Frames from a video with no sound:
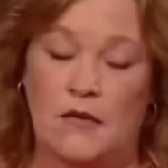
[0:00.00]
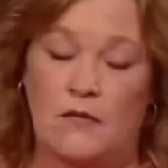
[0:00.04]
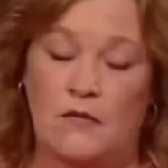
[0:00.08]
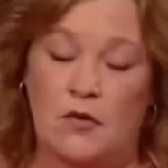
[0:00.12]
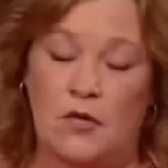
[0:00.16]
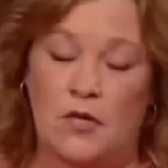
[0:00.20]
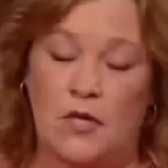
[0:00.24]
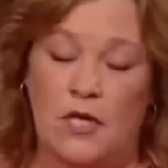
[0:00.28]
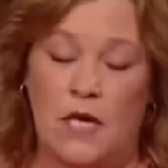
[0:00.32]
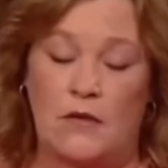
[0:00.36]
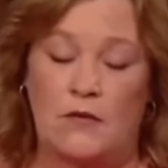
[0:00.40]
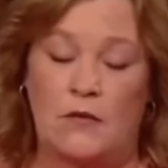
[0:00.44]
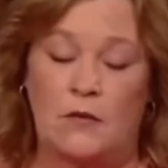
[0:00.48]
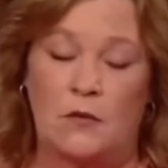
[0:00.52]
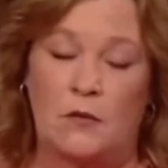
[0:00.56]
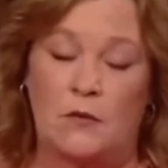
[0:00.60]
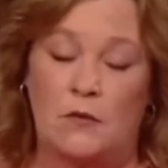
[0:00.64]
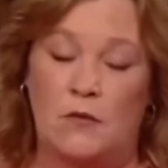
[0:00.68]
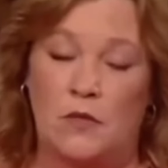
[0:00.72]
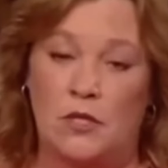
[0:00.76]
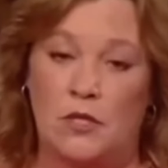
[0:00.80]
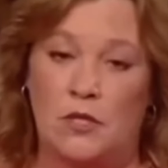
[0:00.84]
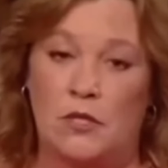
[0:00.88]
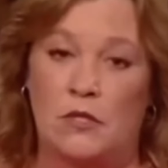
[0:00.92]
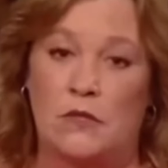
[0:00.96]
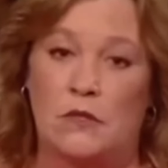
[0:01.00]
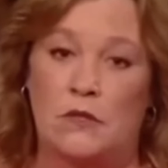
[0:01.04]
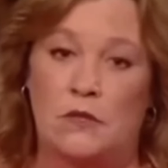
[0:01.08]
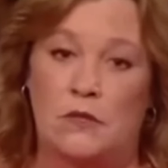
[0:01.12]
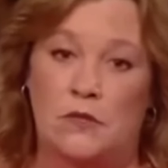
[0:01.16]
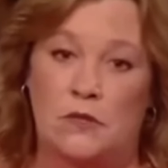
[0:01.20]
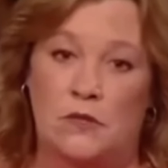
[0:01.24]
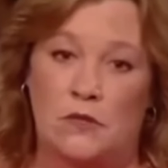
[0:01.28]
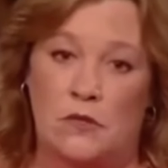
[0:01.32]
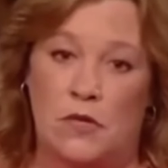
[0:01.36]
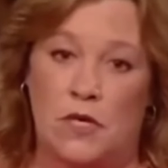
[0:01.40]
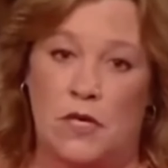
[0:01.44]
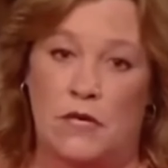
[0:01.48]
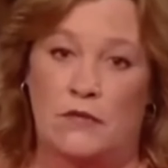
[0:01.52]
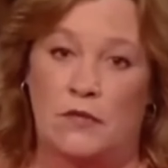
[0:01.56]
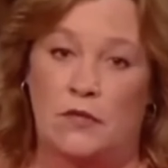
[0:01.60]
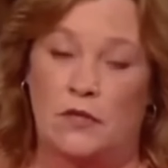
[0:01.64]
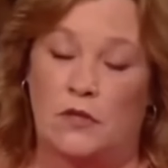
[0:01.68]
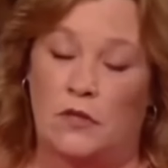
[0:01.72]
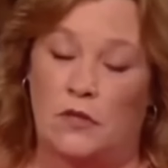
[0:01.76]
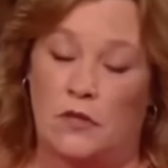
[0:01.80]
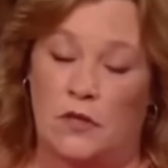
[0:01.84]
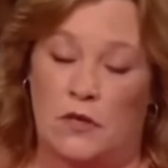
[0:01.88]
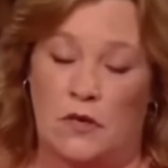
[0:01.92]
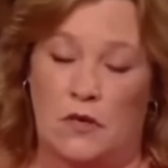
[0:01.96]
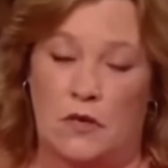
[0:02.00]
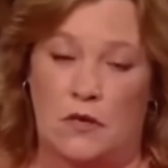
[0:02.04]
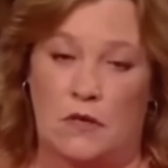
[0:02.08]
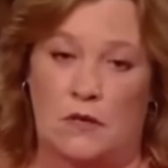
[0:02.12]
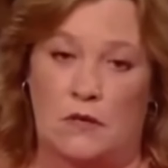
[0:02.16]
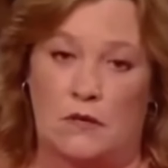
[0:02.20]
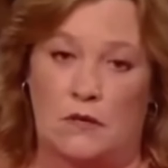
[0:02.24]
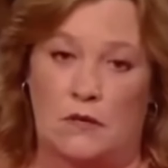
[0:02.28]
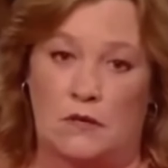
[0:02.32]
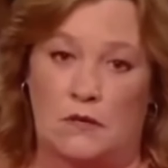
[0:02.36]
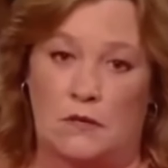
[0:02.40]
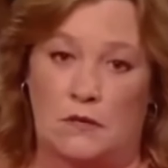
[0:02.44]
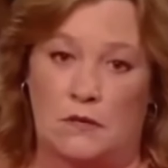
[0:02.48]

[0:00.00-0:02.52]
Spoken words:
I never gave her permission to drive the car.